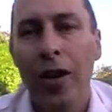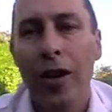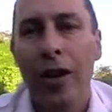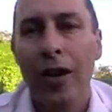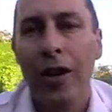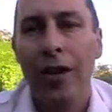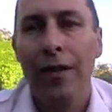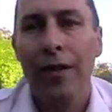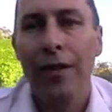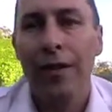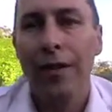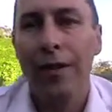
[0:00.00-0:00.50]

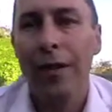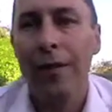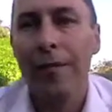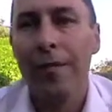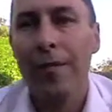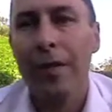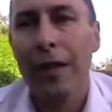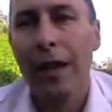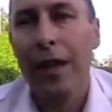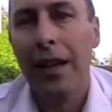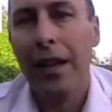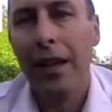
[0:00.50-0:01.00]
life
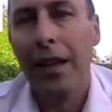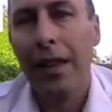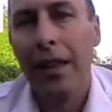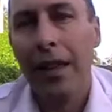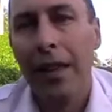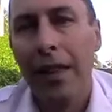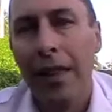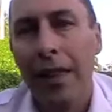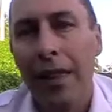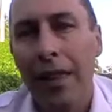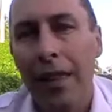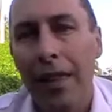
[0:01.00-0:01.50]

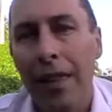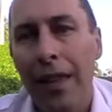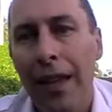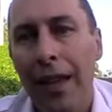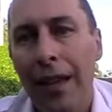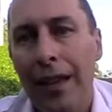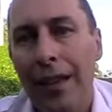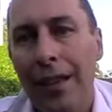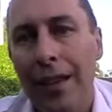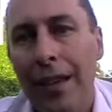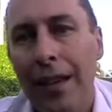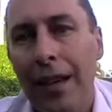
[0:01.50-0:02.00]

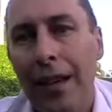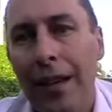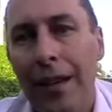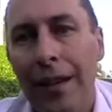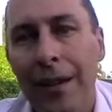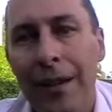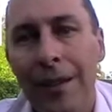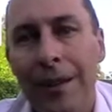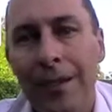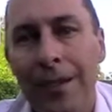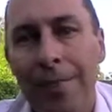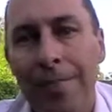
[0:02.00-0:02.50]

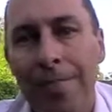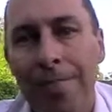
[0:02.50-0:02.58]
that